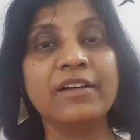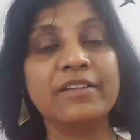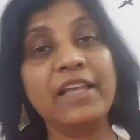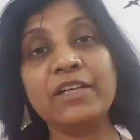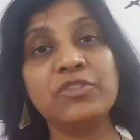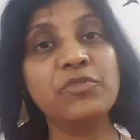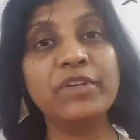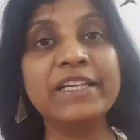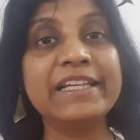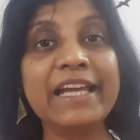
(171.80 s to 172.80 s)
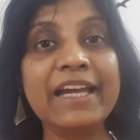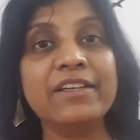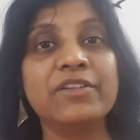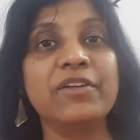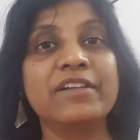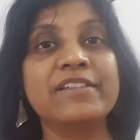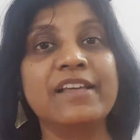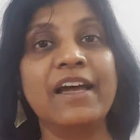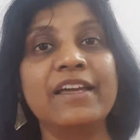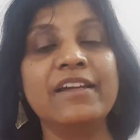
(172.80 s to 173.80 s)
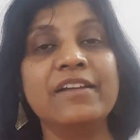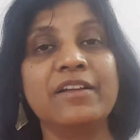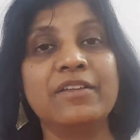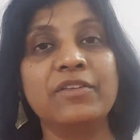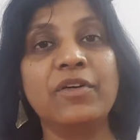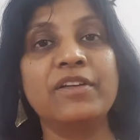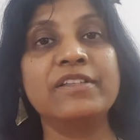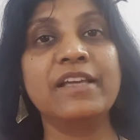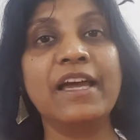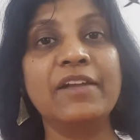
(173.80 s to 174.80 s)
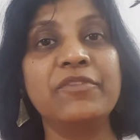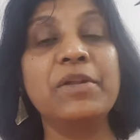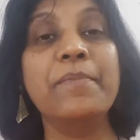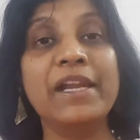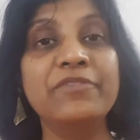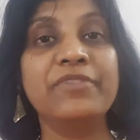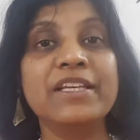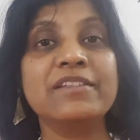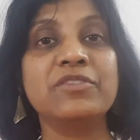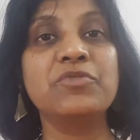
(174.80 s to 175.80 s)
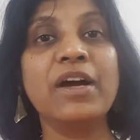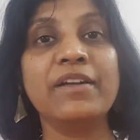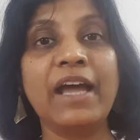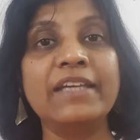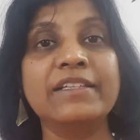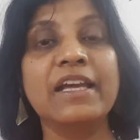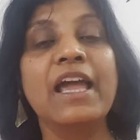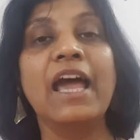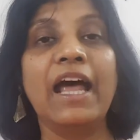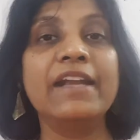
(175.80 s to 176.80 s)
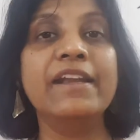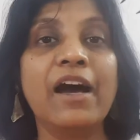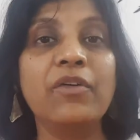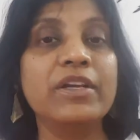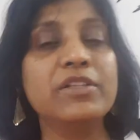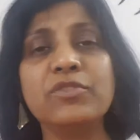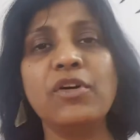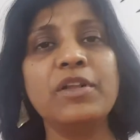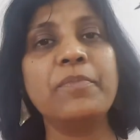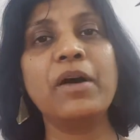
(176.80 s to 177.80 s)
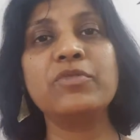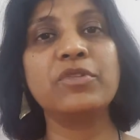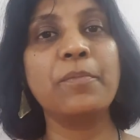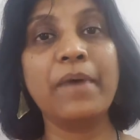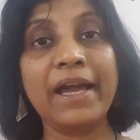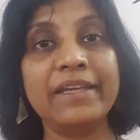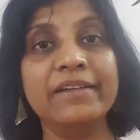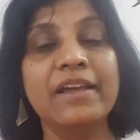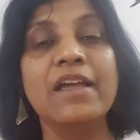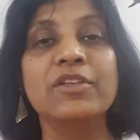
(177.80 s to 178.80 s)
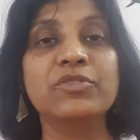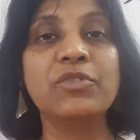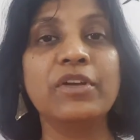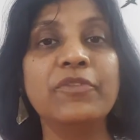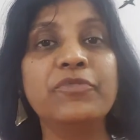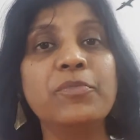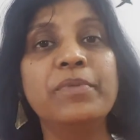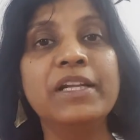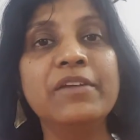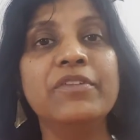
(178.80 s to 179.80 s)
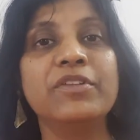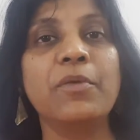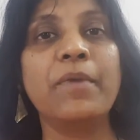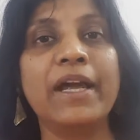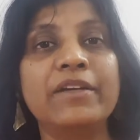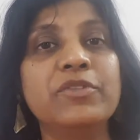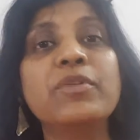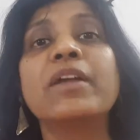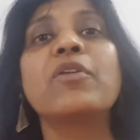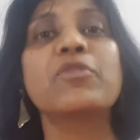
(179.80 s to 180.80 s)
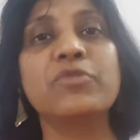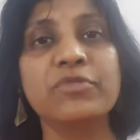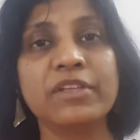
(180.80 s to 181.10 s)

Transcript: that you will get your desire will manifest, you are right. And now it is all about your mind. So if you believe in your mind, you cannot do